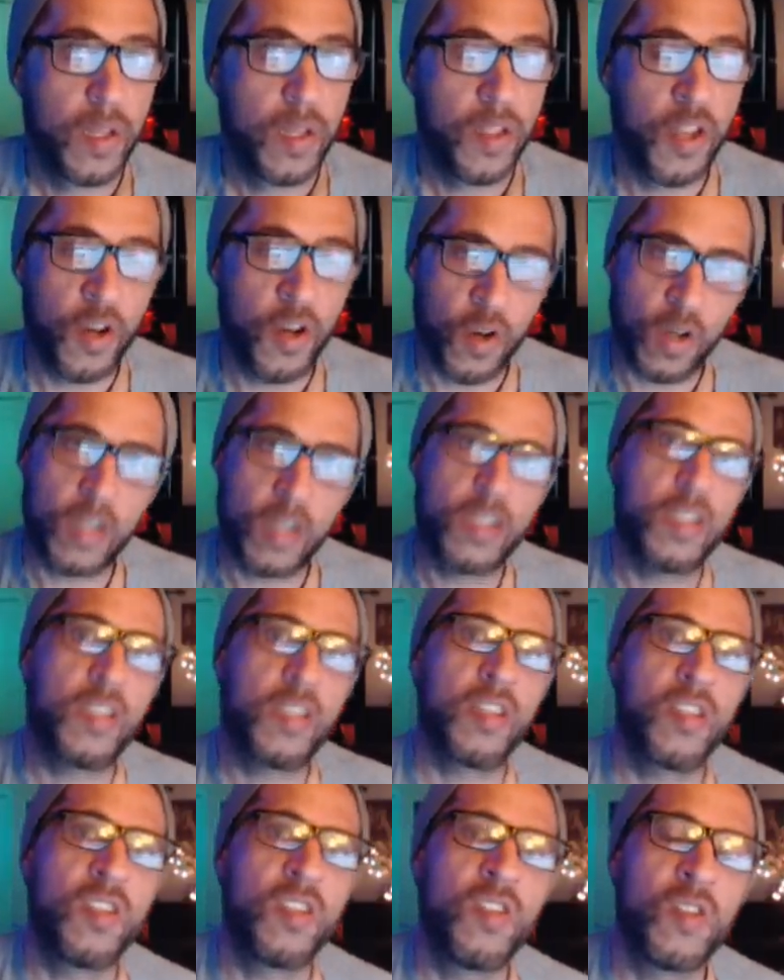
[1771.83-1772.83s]
the
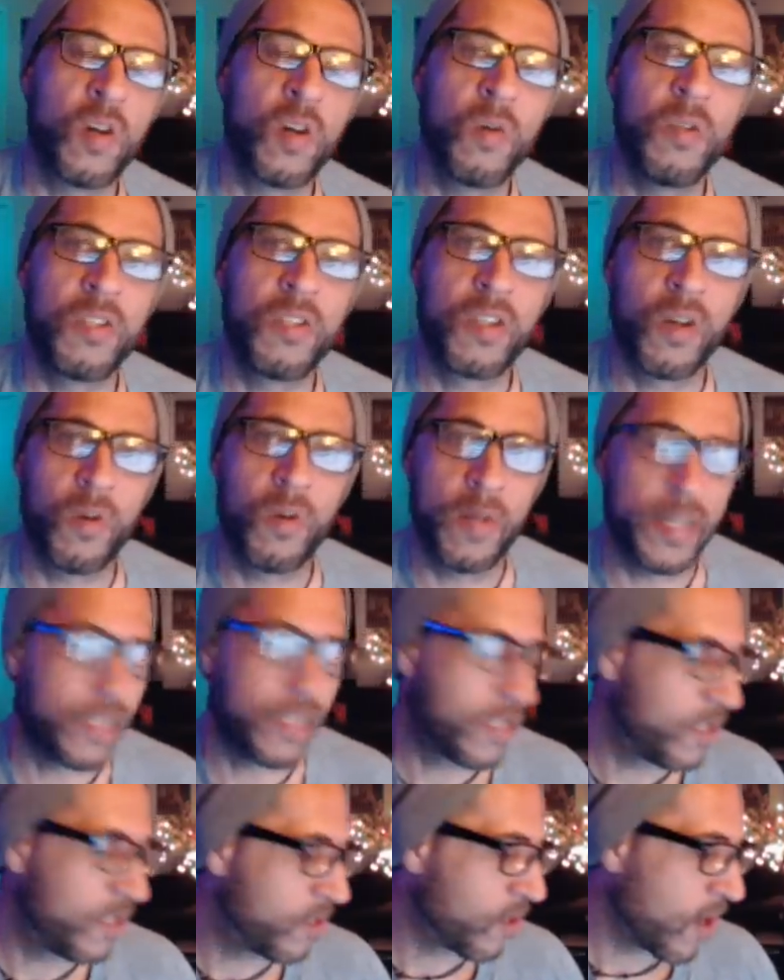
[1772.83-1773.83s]
narcissist is always going
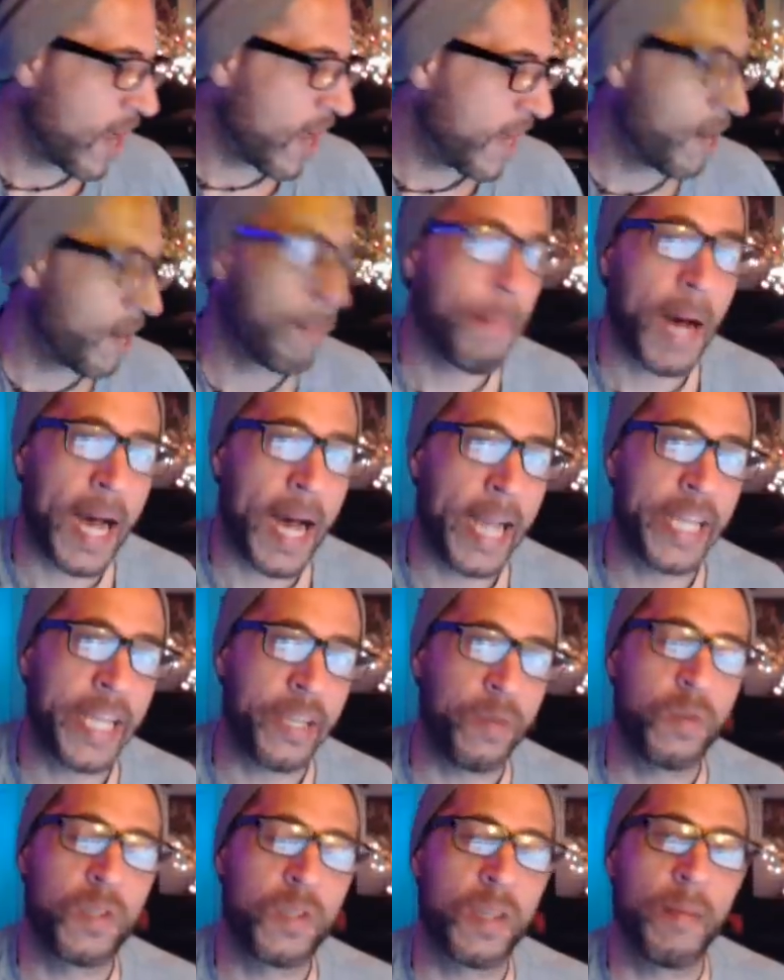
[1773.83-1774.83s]
to try to buy
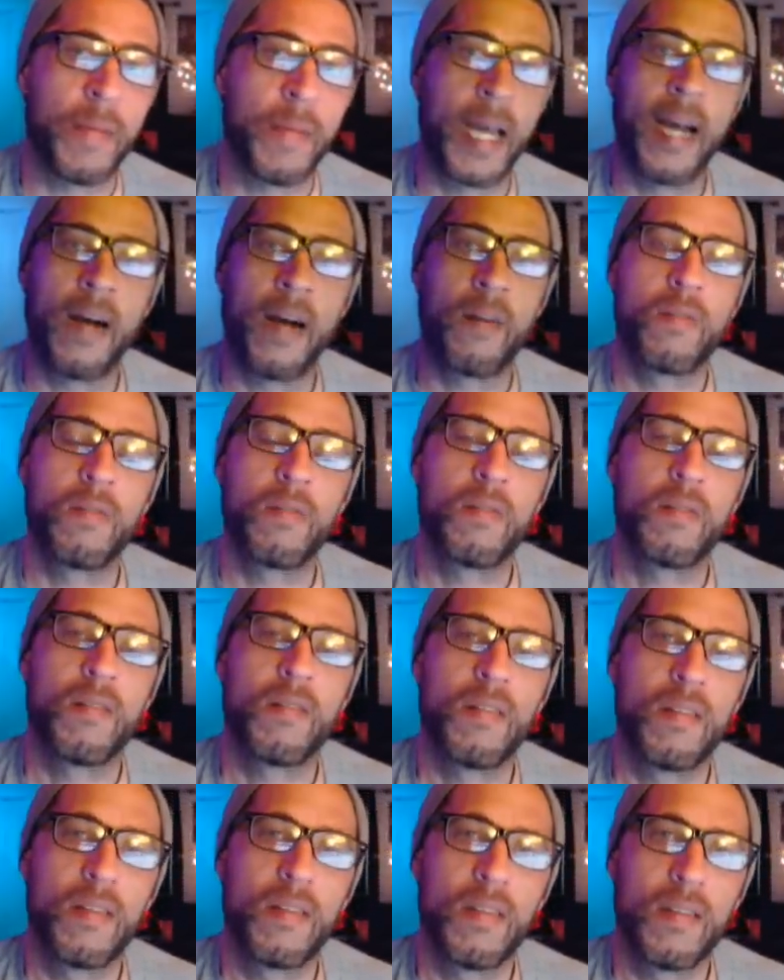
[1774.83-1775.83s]
you somehow.
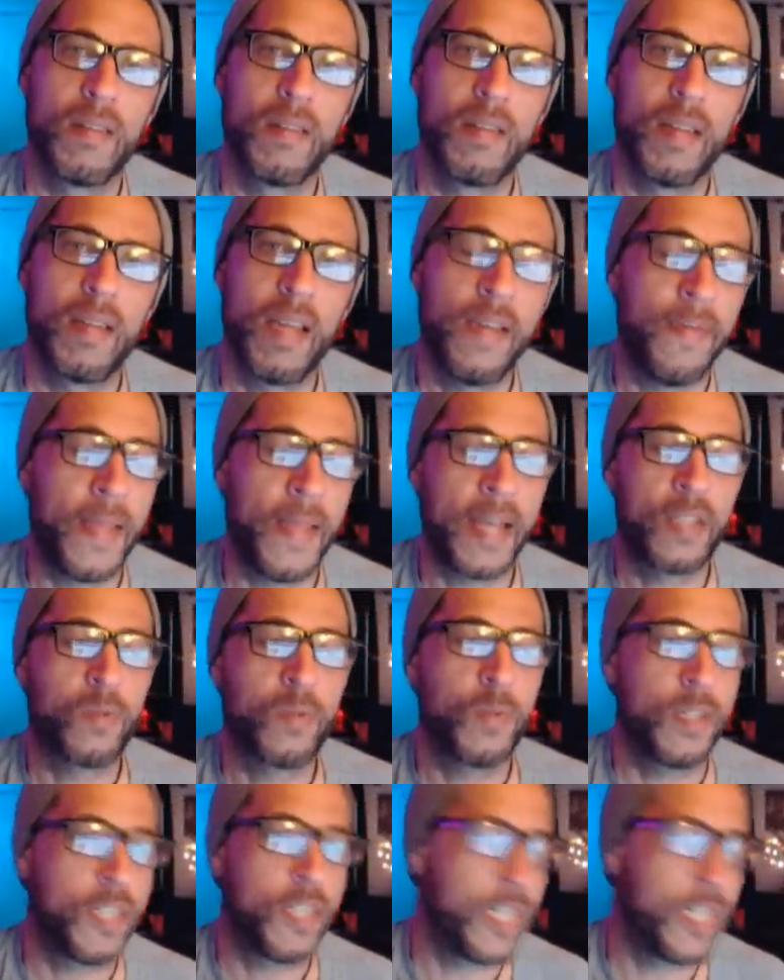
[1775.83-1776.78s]
And that's what